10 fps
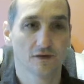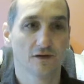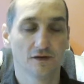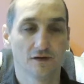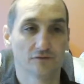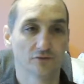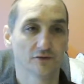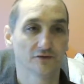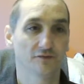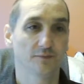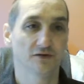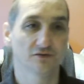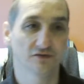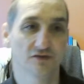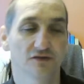Hello everyone, it's
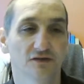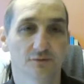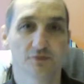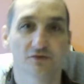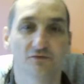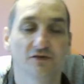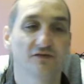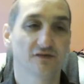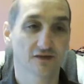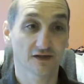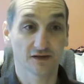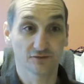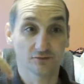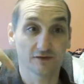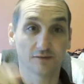Peter here, Piotr Ficner.
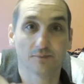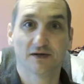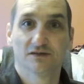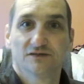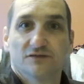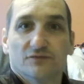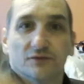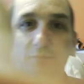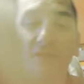Guys, We get a parcel from